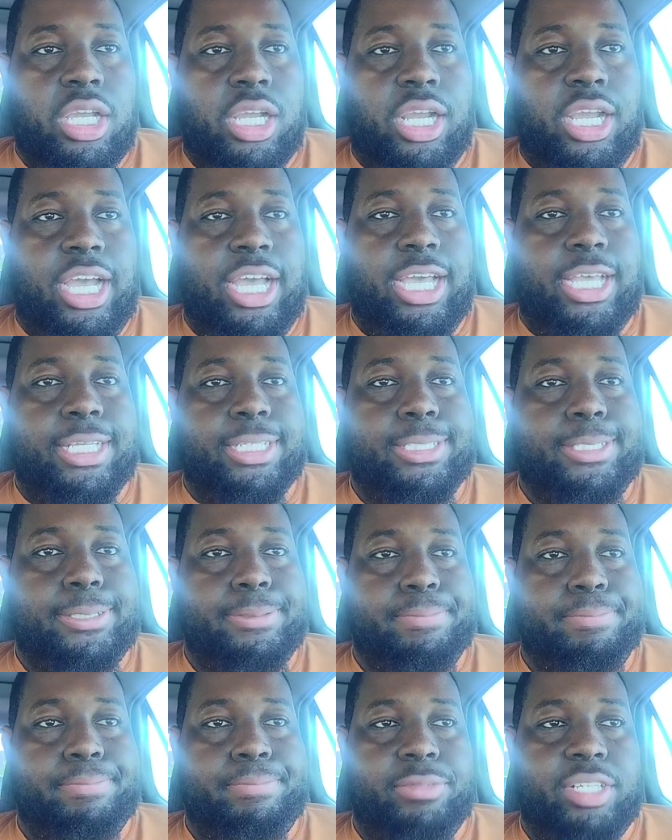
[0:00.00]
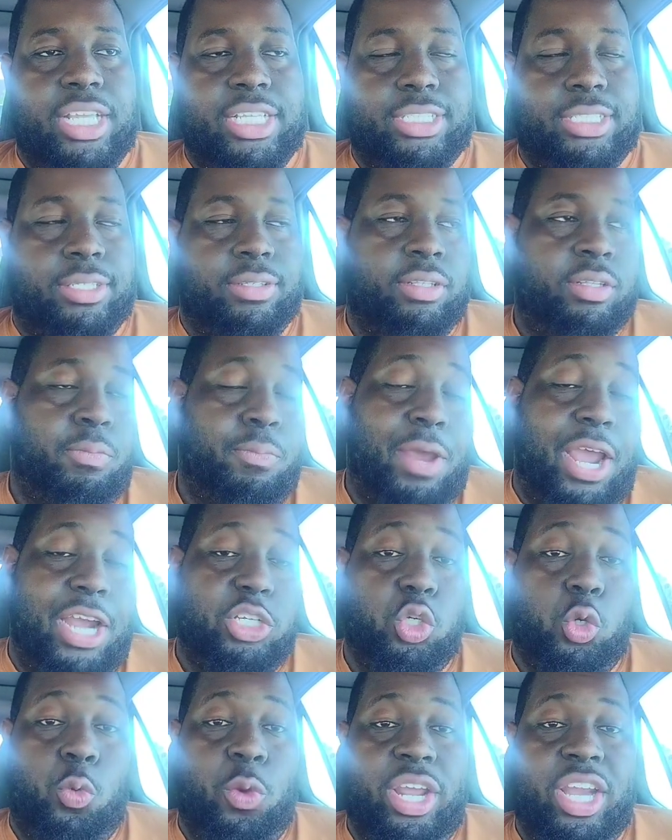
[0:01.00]
Because, listen,
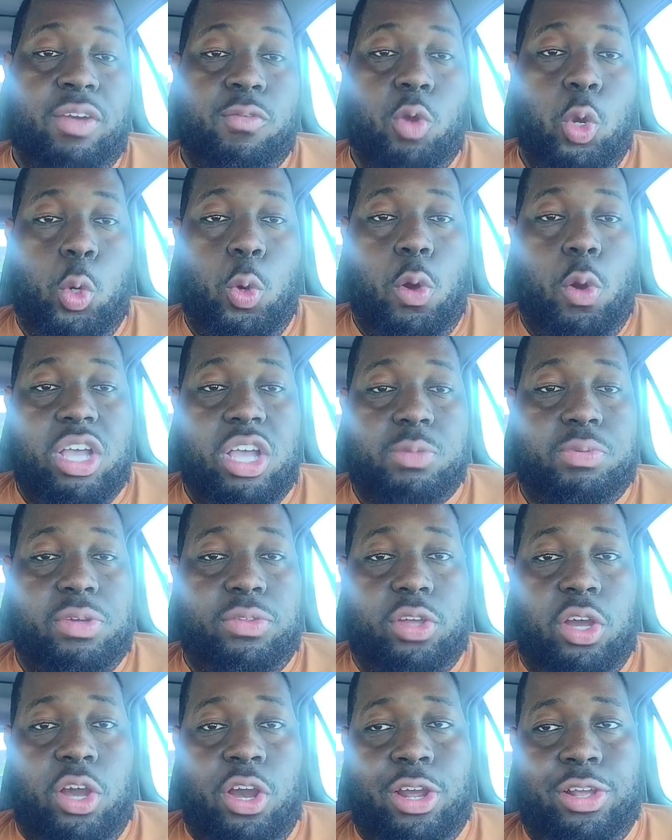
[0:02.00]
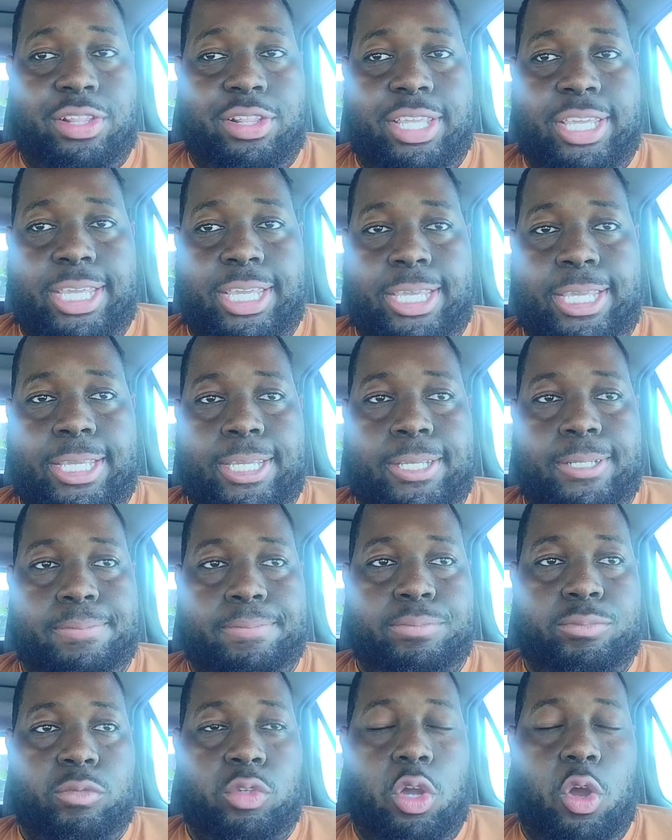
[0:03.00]
Patrick Queen and Roquan Smith
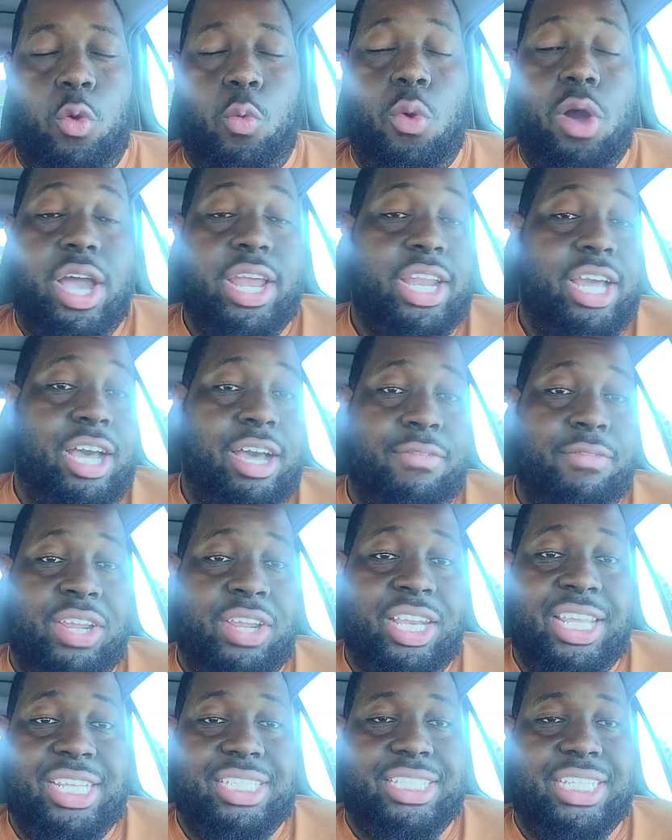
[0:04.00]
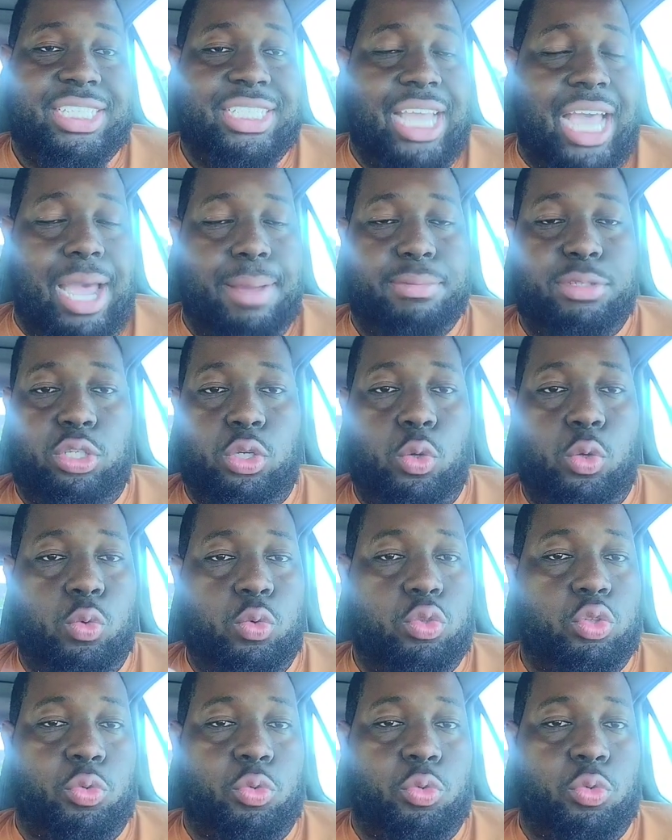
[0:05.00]
are one of at least the top two,